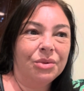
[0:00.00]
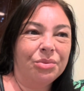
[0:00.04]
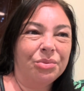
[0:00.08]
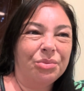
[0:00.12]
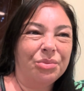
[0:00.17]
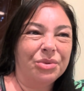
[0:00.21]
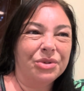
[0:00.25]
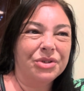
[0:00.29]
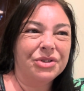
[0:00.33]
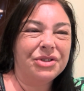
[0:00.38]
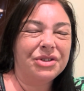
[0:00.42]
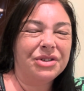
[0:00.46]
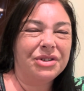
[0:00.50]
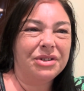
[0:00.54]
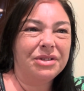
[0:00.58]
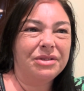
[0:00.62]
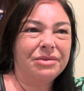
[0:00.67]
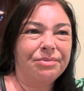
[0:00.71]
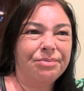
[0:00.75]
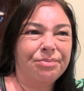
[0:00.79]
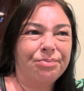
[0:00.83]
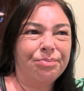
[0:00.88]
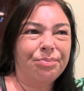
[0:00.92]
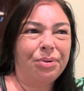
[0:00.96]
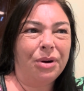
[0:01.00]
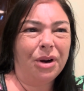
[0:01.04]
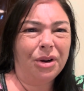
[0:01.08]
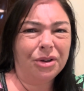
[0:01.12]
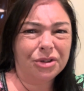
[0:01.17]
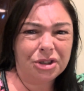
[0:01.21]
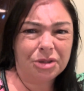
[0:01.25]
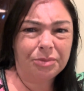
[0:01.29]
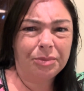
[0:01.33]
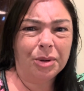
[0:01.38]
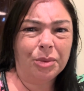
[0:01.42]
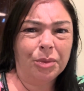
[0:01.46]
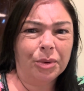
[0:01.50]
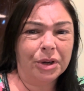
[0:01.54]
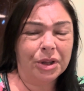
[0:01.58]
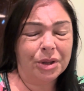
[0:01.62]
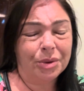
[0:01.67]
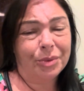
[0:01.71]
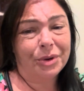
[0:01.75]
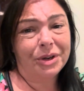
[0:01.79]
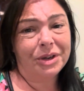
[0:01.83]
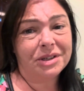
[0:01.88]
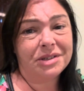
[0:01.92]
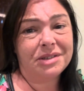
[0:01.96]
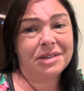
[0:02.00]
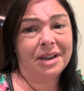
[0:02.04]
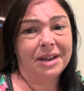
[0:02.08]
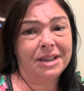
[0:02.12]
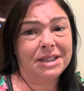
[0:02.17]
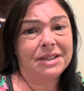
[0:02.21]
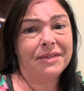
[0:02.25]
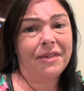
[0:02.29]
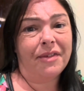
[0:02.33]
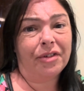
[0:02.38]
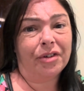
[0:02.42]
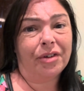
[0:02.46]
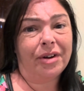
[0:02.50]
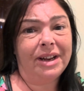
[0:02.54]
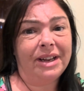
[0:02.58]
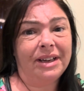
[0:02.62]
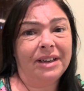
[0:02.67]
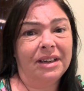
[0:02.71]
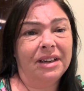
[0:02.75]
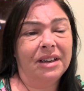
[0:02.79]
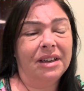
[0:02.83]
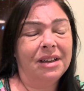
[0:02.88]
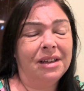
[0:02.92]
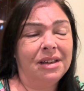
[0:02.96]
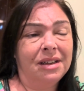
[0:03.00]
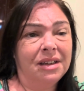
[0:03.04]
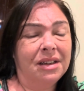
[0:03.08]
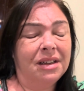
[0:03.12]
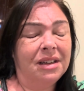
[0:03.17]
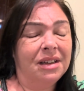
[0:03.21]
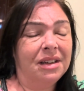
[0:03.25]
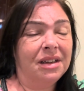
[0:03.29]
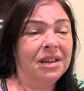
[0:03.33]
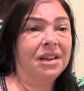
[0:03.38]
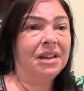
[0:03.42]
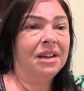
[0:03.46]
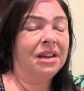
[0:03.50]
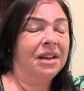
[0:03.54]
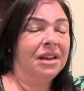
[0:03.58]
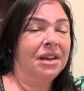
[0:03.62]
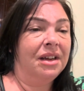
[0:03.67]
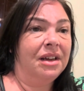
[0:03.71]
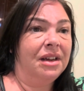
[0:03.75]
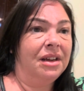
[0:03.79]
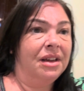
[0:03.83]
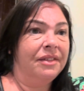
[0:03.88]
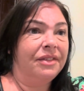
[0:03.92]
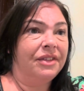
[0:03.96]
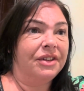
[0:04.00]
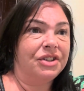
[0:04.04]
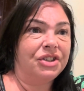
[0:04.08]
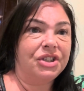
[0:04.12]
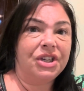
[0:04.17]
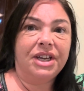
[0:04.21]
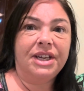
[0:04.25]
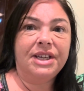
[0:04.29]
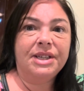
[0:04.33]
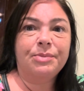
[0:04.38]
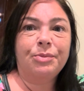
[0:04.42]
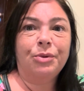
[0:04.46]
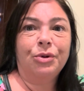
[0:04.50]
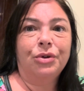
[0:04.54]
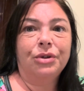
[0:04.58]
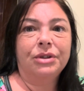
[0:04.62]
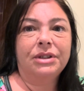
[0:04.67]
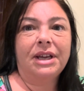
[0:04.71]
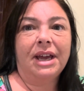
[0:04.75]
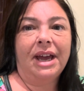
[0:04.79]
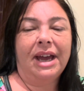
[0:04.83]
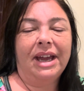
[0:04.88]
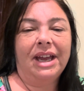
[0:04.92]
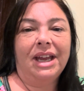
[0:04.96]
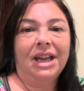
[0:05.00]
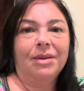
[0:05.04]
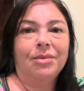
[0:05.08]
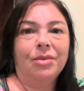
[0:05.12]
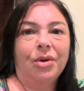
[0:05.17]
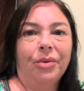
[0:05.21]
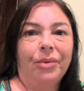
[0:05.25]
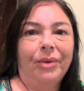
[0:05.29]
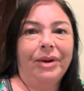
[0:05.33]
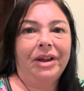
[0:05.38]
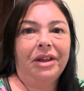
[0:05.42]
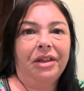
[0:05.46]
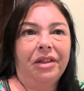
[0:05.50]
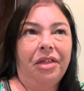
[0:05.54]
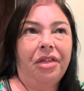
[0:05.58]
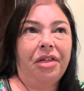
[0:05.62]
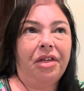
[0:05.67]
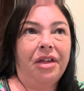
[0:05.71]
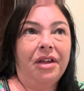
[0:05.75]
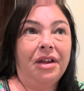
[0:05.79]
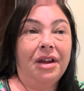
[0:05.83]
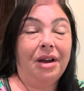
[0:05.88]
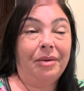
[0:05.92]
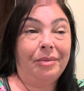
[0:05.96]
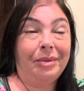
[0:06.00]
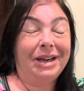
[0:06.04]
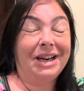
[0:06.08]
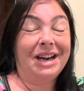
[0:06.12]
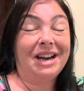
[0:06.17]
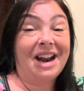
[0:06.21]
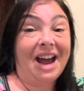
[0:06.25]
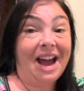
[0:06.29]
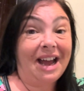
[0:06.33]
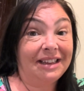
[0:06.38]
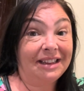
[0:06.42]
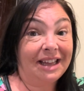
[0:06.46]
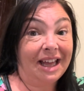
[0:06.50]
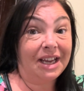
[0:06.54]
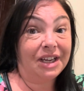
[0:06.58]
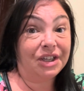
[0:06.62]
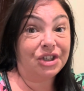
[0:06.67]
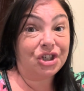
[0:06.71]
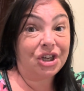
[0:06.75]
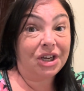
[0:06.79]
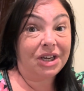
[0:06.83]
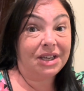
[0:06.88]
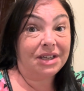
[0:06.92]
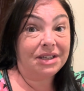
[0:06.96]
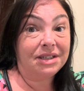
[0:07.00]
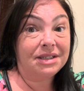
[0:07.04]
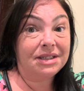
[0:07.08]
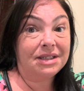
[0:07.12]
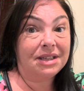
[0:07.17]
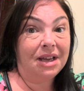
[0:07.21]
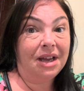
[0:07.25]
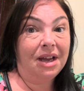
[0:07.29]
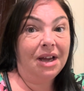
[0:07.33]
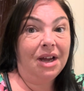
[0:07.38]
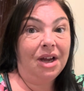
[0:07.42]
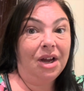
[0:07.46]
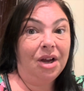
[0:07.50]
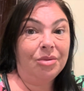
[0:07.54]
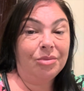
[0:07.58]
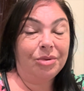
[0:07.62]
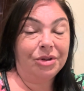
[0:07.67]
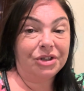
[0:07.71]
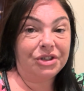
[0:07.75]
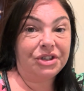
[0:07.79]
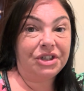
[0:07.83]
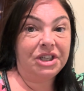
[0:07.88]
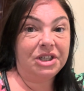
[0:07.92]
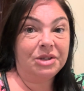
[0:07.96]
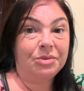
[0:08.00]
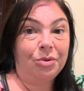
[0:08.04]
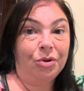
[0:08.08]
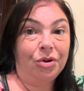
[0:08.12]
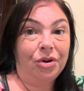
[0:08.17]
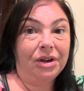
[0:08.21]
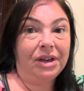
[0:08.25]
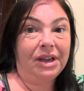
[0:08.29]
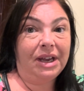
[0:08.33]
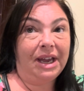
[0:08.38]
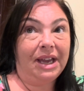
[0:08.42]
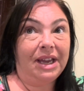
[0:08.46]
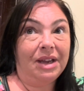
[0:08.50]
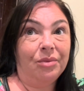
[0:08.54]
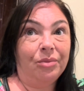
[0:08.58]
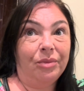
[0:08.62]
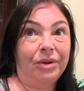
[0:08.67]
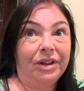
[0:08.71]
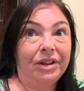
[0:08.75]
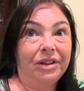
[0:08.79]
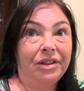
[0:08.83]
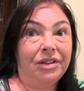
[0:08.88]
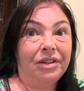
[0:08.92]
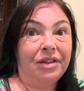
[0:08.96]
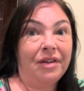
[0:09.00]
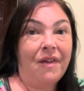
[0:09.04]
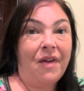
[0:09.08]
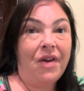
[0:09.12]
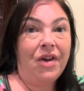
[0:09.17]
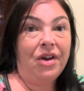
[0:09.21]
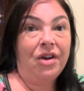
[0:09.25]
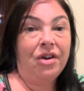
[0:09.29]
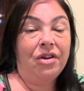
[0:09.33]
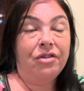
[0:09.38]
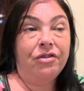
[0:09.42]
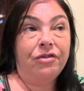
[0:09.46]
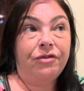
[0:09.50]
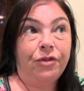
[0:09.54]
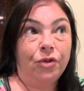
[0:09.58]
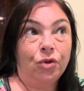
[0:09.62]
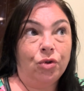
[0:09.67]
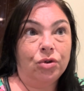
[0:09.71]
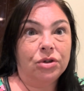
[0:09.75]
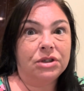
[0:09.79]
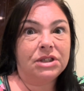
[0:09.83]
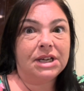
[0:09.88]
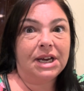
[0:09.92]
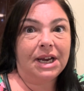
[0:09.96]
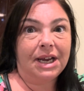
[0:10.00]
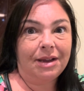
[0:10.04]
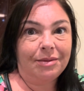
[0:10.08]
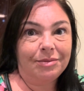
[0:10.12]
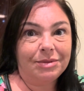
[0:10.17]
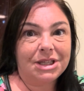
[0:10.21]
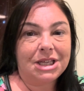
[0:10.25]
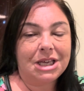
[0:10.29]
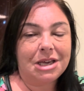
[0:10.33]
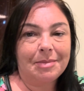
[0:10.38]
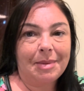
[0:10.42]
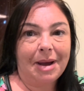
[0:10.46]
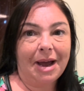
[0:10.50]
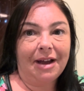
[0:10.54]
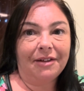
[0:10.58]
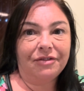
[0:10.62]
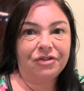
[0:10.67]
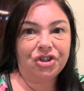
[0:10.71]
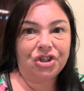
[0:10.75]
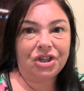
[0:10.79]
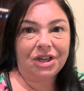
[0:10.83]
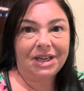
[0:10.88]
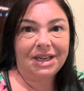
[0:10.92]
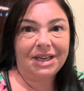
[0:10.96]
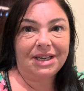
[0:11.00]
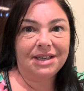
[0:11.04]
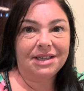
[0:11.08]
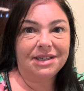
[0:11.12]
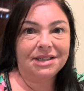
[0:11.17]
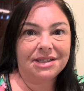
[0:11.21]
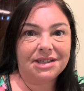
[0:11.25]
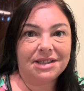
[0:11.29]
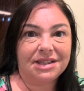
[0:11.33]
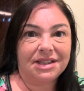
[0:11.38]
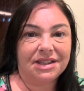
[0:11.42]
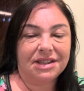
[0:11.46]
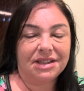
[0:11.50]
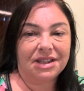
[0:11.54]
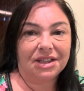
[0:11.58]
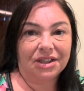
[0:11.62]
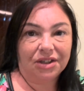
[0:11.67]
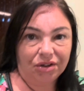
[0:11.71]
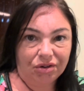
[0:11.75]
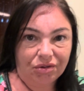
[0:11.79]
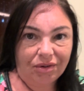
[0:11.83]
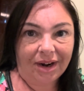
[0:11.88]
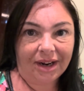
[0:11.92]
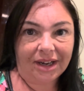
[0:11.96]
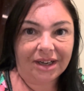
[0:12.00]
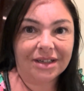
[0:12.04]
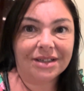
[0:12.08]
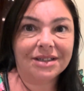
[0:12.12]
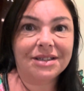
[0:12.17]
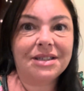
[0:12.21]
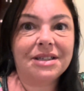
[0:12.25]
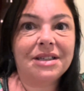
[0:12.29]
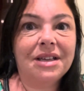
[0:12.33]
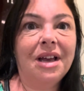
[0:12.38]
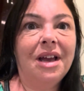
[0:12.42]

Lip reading: was possibly one of the worst steaks I've ever eaten. The cheese board came with, I mean, I like cheese, but the cheese board came with 4 times the amount of cheese than crackers.